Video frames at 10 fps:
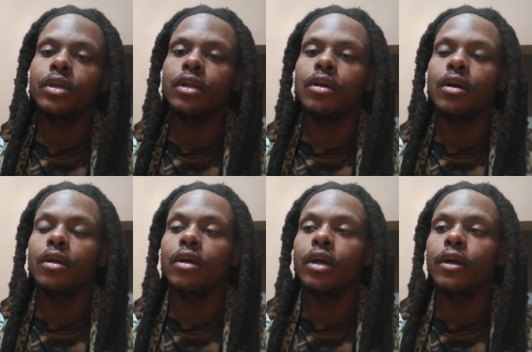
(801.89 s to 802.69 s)
and
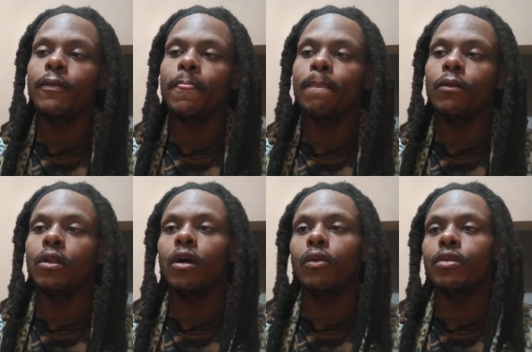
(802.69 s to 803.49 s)
all that,
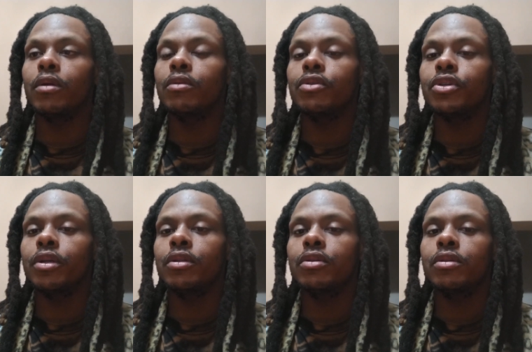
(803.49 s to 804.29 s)
along with other
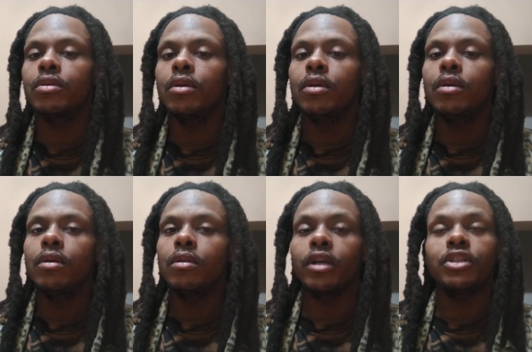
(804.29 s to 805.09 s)
shits
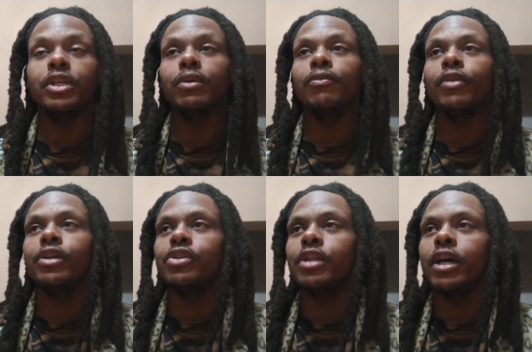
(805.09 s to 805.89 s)
like Secret
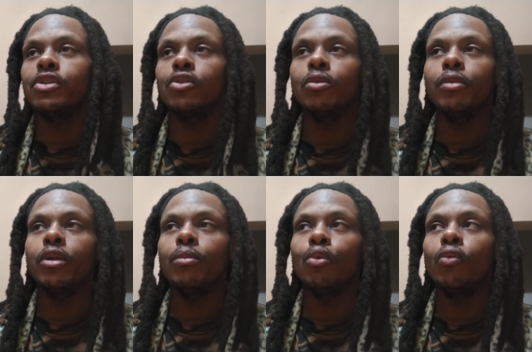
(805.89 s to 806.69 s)
Invasion. That should have
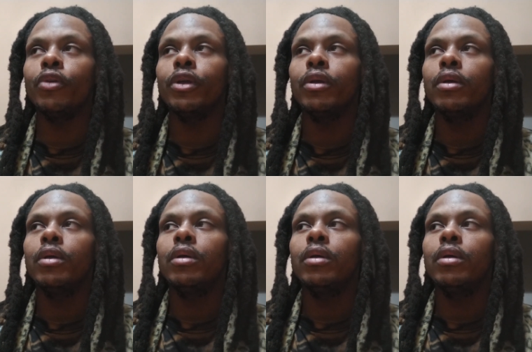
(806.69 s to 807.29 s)
been a movie.